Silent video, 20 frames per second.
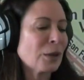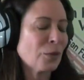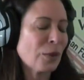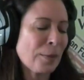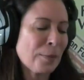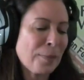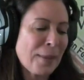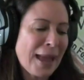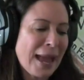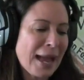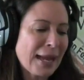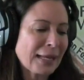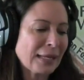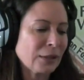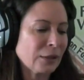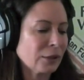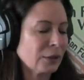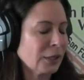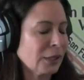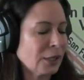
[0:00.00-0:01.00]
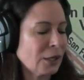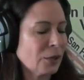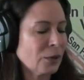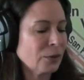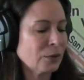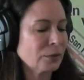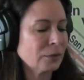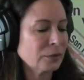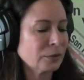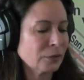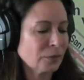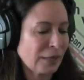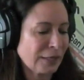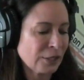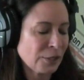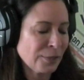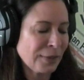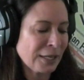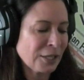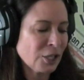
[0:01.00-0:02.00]
I went back and, you know, went
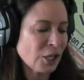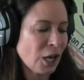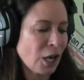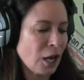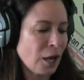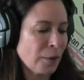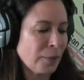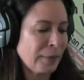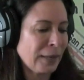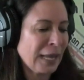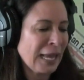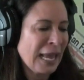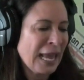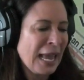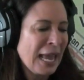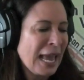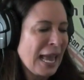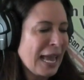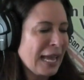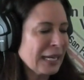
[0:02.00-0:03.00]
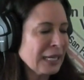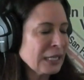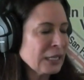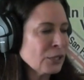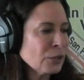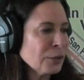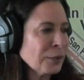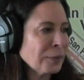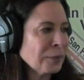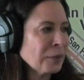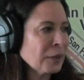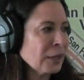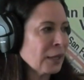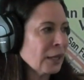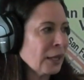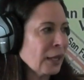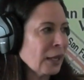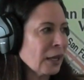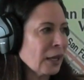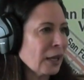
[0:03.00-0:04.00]
to my job. And I just remember
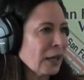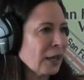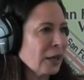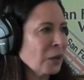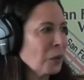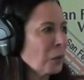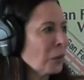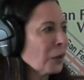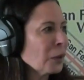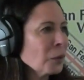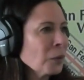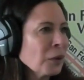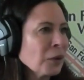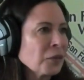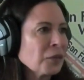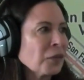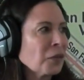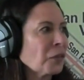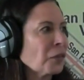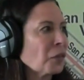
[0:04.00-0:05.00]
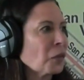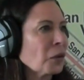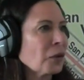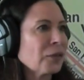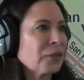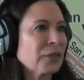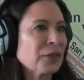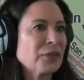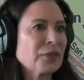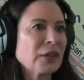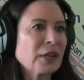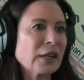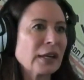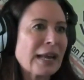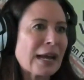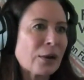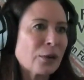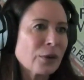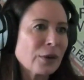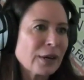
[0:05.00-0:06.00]
thinking, I don't want to work for $4.50 an
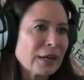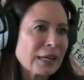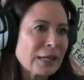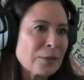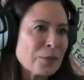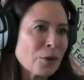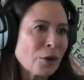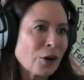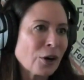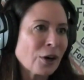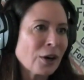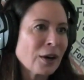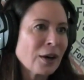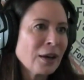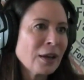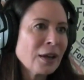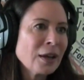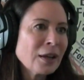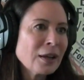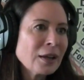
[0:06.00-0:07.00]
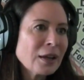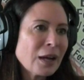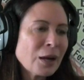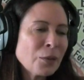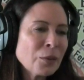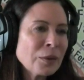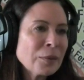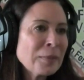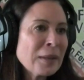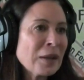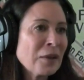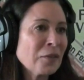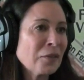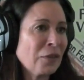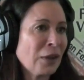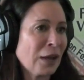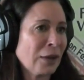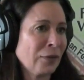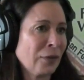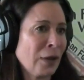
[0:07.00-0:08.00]
hour anymore. I want to make
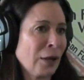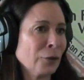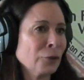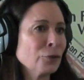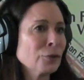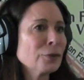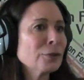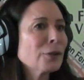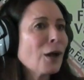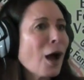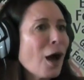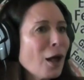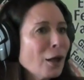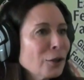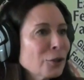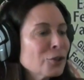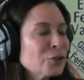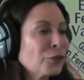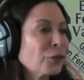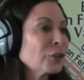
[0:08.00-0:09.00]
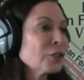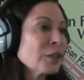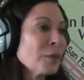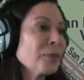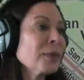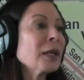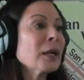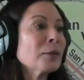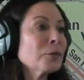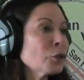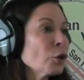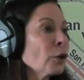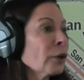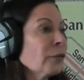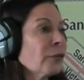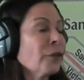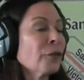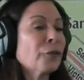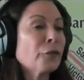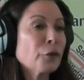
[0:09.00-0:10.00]
$500 for something I'm doing
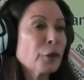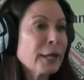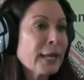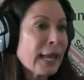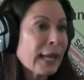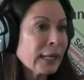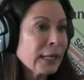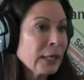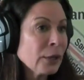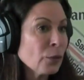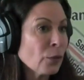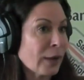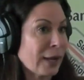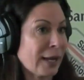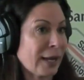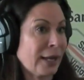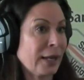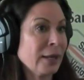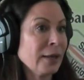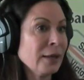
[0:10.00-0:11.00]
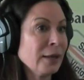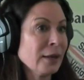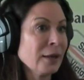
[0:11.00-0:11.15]
for free anyway.